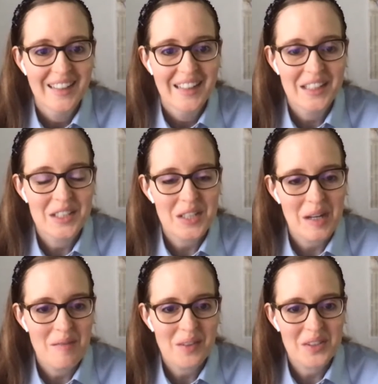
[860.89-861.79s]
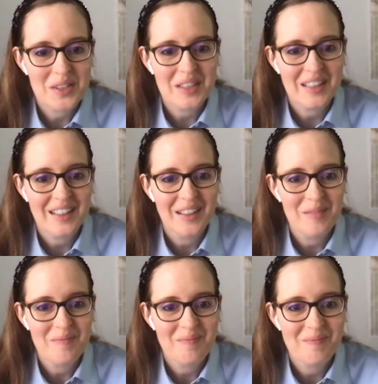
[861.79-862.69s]
It's a shame because
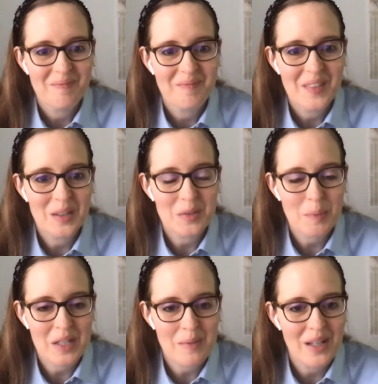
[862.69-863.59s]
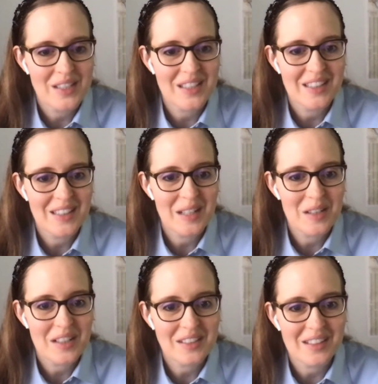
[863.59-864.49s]
splash pads
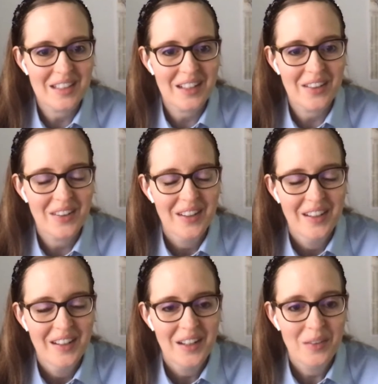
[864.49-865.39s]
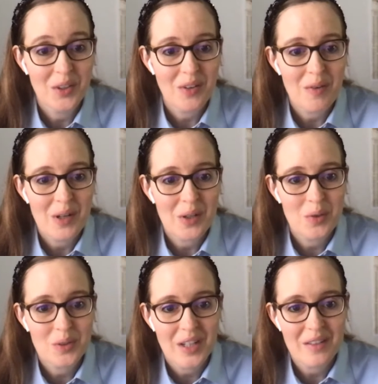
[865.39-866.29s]
and things like that are a really great way to
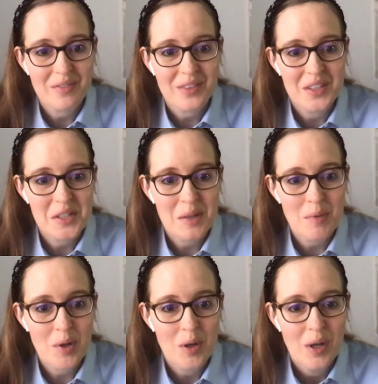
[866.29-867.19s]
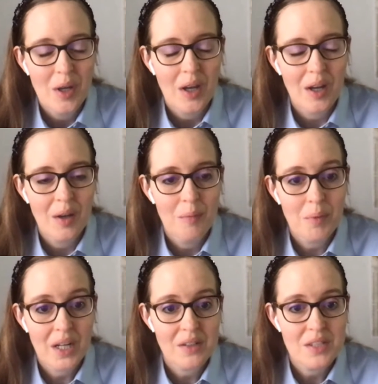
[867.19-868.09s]
cool off in the summer.
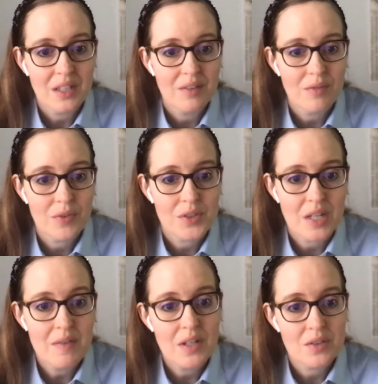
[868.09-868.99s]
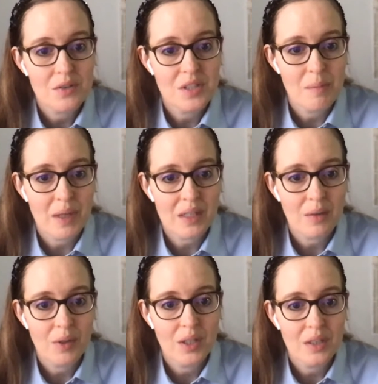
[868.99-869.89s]
But I understand for safety concerns, they might not
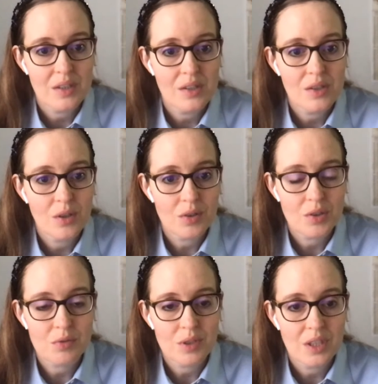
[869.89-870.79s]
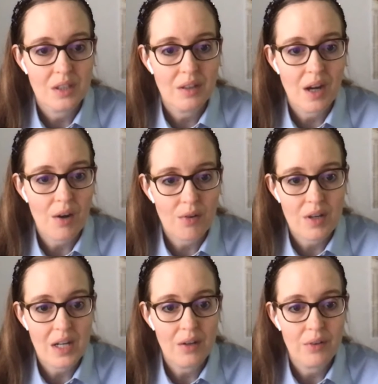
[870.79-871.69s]
want young children to
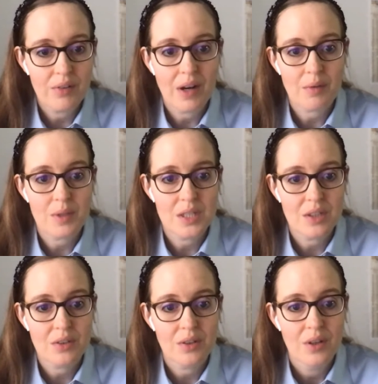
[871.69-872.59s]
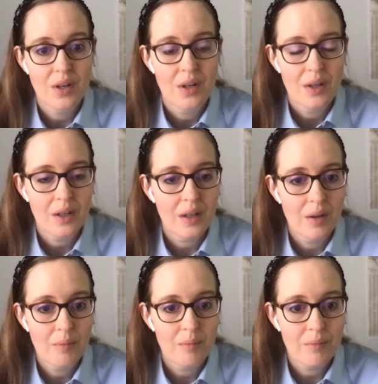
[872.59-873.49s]
congregate or interact with each other
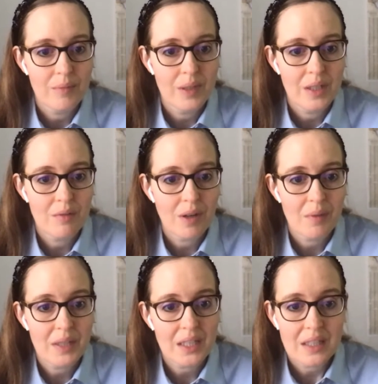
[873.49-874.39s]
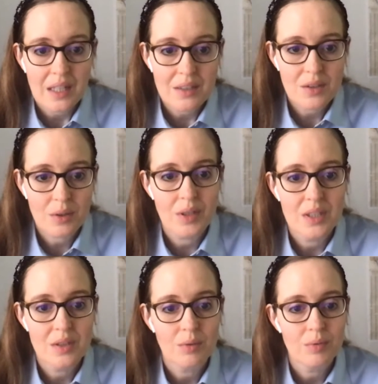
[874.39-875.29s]
in an environment like that. So
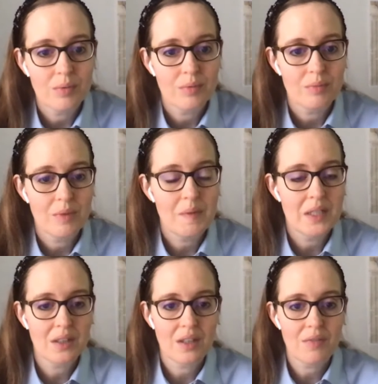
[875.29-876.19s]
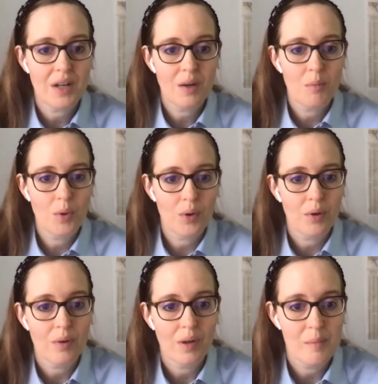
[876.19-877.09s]
until they find out
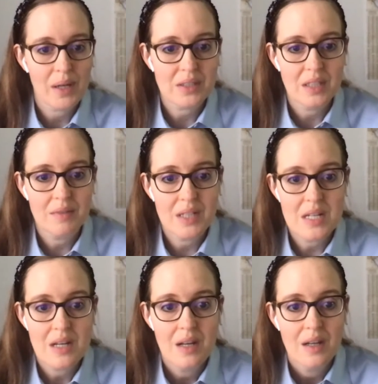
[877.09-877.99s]
more about safety.